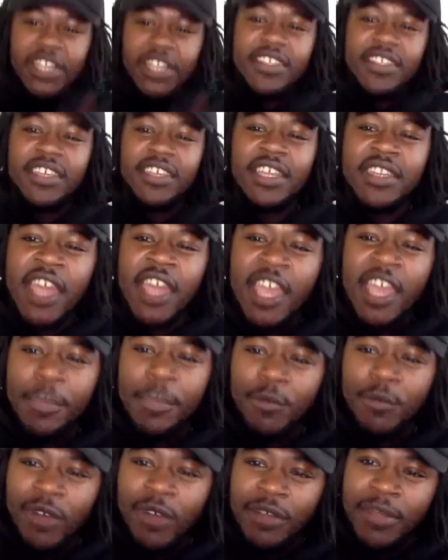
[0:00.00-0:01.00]
to get Dame
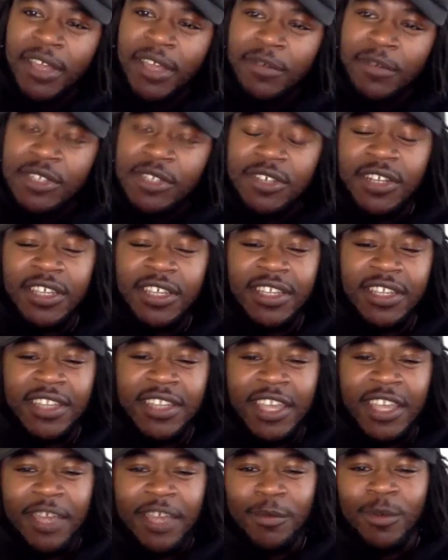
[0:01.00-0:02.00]
one, man. We trying to get
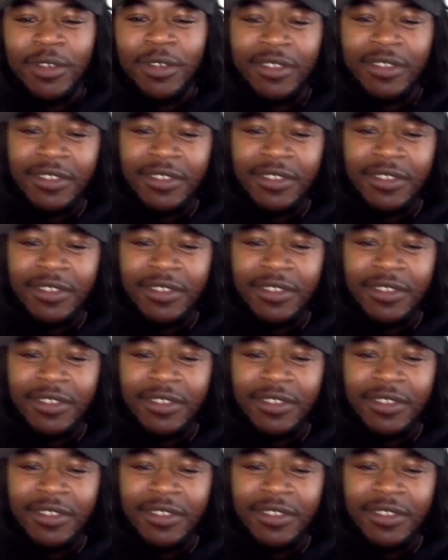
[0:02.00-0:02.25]
Dame one.